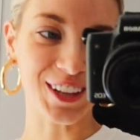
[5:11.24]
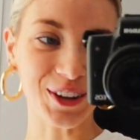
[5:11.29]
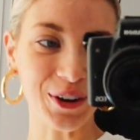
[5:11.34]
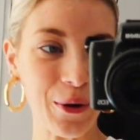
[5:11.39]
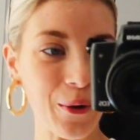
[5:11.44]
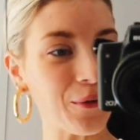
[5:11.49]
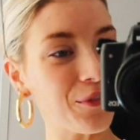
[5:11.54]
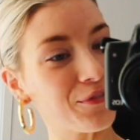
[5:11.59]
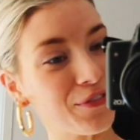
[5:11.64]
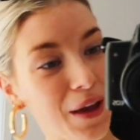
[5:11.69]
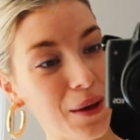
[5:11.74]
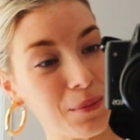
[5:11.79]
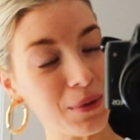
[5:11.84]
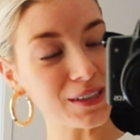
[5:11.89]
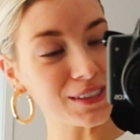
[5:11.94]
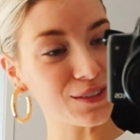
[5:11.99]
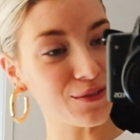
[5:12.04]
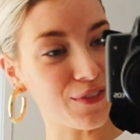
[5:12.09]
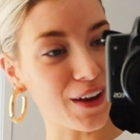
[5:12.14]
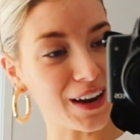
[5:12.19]
the little
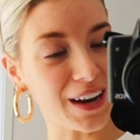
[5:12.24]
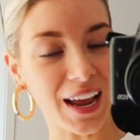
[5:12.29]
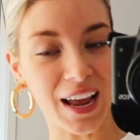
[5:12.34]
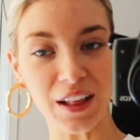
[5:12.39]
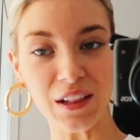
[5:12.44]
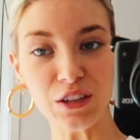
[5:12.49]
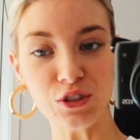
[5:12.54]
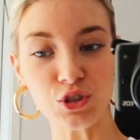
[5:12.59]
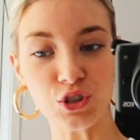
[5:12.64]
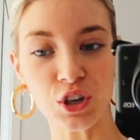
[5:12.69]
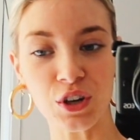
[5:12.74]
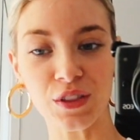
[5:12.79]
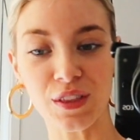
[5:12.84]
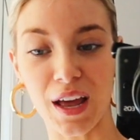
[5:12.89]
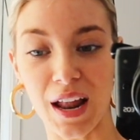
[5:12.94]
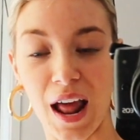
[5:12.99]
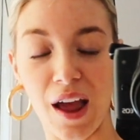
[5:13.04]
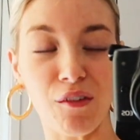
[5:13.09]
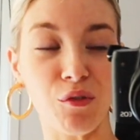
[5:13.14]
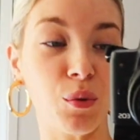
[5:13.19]
famous Van Halen shirt
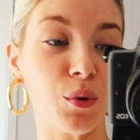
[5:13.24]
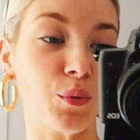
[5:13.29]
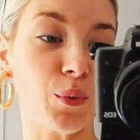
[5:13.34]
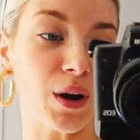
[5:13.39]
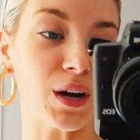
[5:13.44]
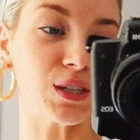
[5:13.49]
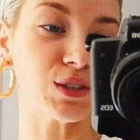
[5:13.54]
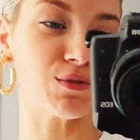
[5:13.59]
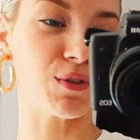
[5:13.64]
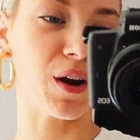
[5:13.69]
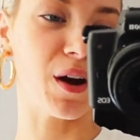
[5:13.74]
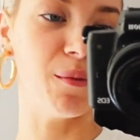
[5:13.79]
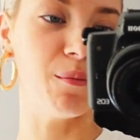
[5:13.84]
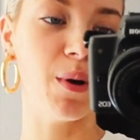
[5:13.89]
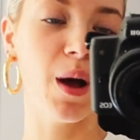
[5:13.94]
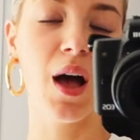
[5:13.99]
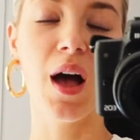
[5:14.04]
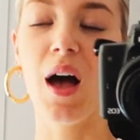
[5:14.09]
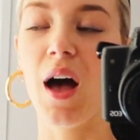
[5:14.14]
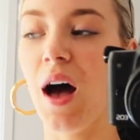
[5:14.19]
that everyone wears from
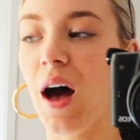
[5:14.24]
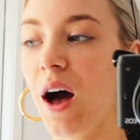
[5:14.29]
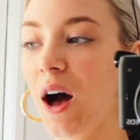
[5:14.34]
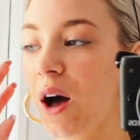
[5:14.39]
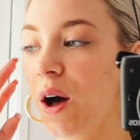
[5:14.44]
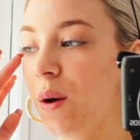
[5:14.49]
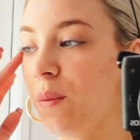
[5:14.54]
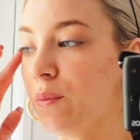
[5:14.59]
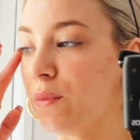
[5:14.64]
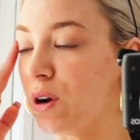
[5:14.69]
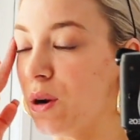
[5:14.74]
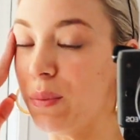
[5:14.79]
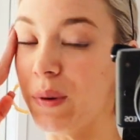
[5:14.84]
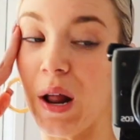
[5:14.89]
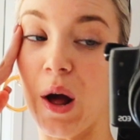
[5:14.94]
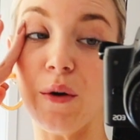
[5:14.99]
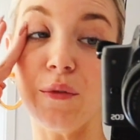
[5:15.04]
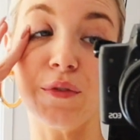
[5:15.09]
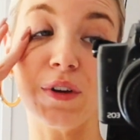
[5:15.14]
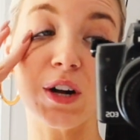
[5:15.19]
um, Urban
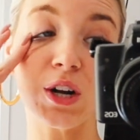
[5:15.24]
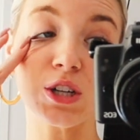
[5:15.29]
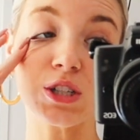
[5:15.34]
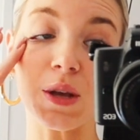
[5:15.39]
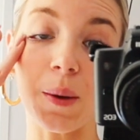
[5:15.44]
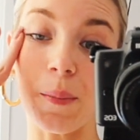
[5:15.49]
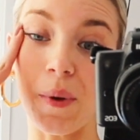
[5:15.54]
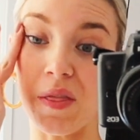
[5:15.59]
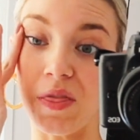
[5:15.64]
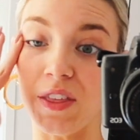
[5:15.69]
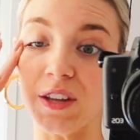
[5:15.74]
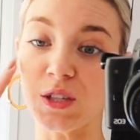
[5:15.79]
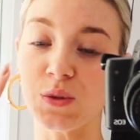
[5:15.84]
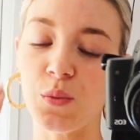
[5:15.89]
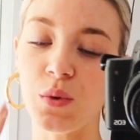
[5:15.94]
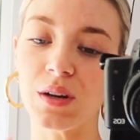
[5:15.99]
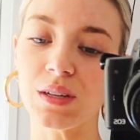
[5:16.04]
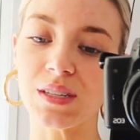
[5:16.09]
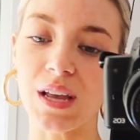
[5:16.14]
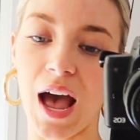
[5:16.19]
Outfitters, but this
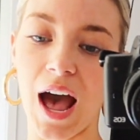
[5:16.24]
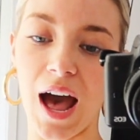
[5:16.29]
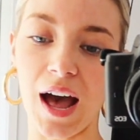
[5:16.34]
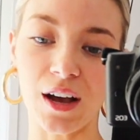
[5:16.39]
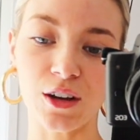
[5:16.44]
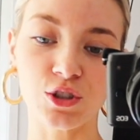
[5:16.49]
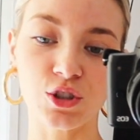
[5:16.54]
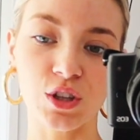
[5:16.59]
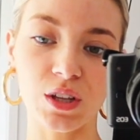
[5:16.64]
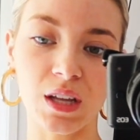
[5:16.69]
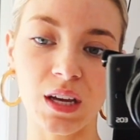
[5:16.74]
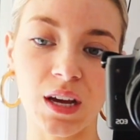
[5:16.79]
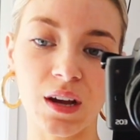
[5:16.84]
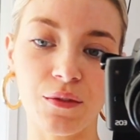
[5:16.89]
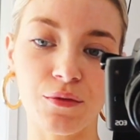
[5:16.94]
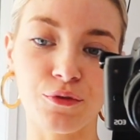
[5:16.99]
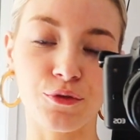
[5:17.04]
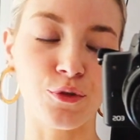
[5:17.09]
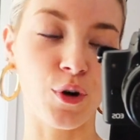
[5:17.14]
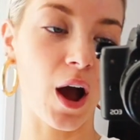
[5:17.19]
one is actually
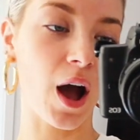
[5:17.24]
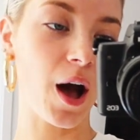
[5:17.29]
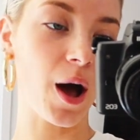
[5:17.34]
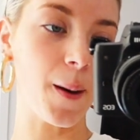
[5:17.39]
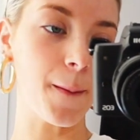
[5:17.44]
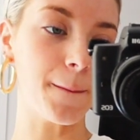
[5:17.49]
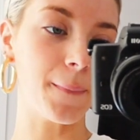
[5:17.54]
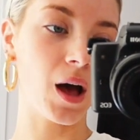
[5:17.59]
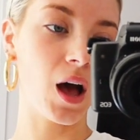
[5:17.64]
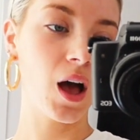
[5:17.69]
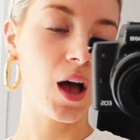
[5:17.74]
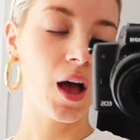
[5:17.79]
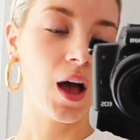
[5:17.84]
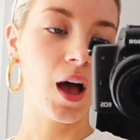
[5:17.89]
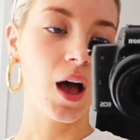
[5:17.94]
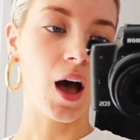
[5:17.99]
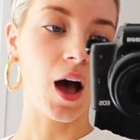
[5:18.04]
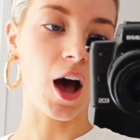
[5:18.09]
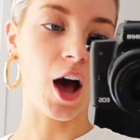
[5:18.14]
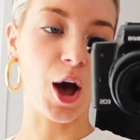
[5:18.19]
from
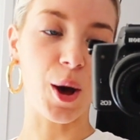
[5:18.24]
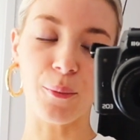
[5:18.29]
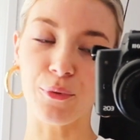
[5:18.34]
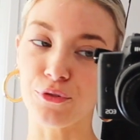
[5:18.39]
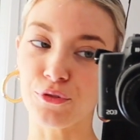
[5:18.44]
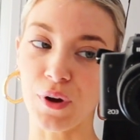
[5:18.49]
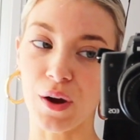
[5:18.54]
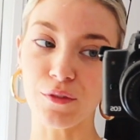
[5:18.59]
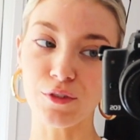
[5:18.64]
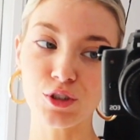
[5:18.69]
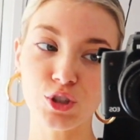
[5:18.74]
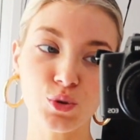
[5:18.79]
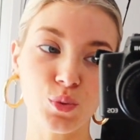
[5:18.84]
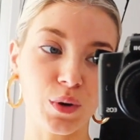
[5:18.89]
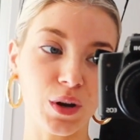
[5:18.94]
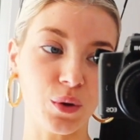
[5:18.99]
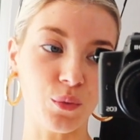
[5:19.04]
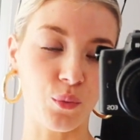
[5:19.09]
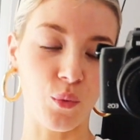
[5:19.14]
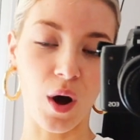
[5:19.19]
uh, Forever
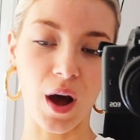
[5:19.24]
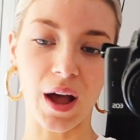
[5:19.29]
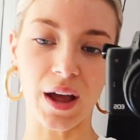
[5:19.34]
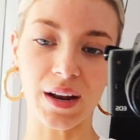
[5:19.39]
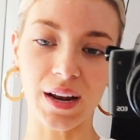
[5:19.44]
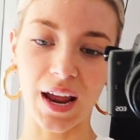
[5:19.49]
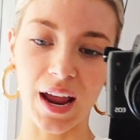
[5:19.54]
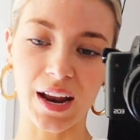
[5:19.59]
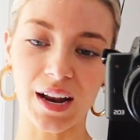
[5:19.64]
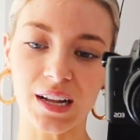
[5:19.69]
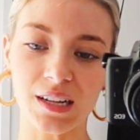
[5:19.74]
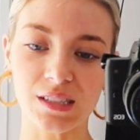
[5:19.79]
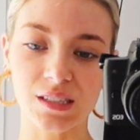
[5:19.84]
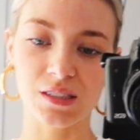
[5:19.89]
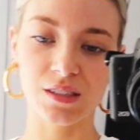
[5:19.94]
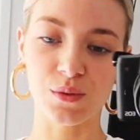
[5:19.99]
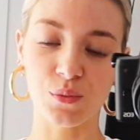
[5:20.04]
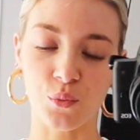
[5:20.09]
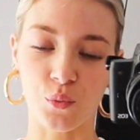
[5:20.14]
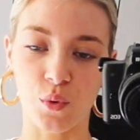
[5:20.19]
21 and
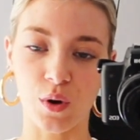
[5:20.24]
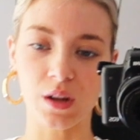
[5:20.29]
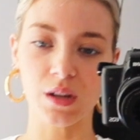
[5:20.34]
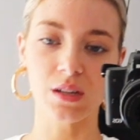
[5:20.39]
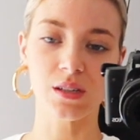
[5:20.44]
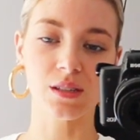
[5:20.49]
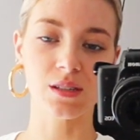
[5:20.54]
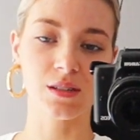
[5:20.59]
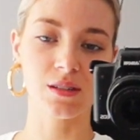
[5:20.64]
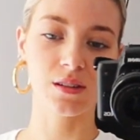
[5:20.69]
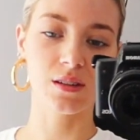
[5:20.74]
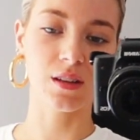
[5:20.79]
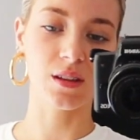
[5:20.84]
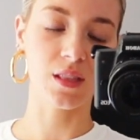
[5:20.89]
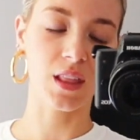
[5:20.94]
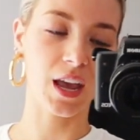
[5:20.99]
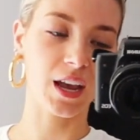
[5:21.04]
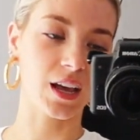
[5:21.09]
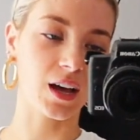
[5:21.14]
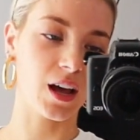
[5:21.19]
it was
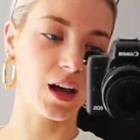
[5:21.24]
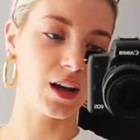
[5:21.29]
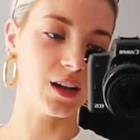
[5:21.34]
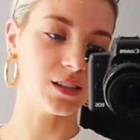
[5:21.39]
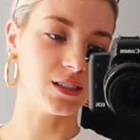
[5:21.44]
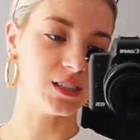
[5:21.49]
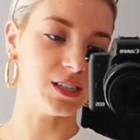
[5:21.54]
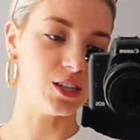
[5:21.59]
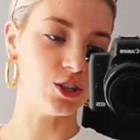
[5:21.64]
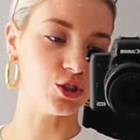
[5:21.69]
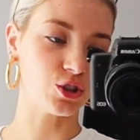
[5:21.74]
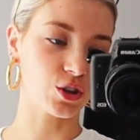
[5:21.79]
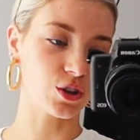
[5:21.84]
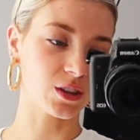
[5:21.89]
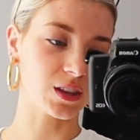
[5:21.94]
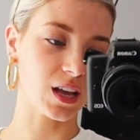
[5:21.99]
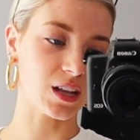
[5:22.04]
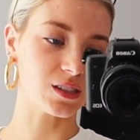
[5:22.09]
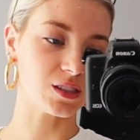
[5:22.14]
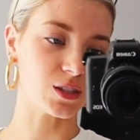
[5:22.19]
like a
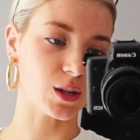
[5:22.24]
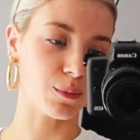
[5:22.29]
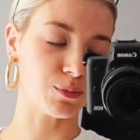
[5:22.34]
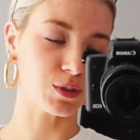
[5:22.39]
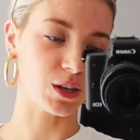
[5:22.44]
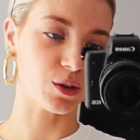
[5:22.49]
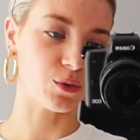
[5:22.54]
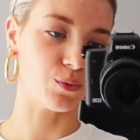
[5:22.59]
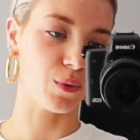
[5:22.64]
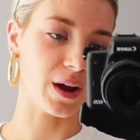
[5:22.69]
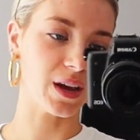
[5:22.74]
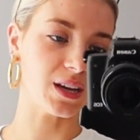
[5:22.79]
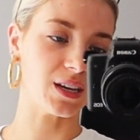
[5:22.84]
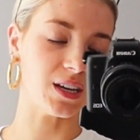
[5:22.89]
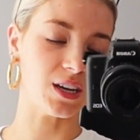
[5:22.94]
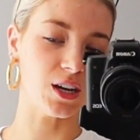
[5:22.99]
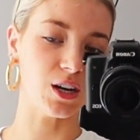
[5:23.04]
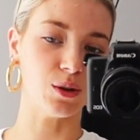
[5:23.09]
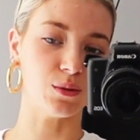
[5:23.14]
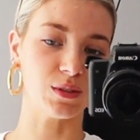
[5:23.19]
t-shirt that stopped like right
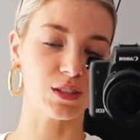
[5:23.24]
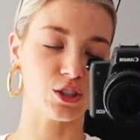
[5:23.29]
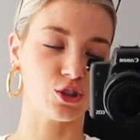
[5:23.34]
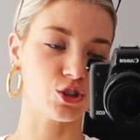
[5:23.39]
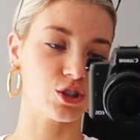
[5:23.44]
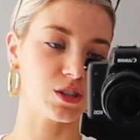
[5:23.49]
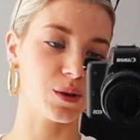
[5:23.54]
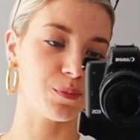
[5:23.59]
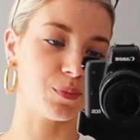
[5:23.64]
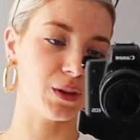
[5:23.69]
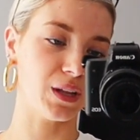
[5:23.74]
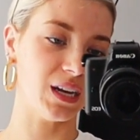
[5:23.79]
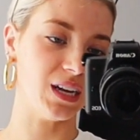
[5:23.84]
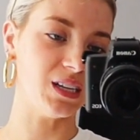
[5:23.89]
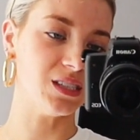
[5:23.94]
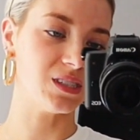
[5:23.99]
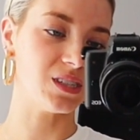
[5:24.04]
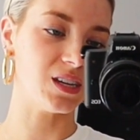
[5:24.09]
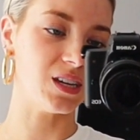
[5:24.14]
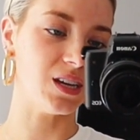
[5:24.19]
here. It was just a
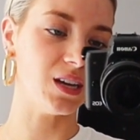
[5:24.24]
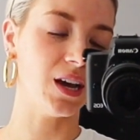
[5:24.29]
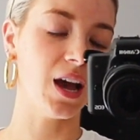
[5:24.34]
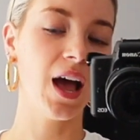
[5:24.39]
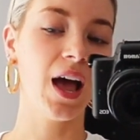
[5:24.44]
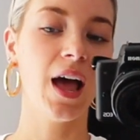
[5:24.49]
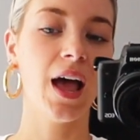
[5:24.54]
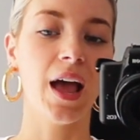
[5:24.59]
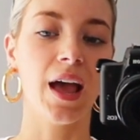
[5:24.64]
plain tee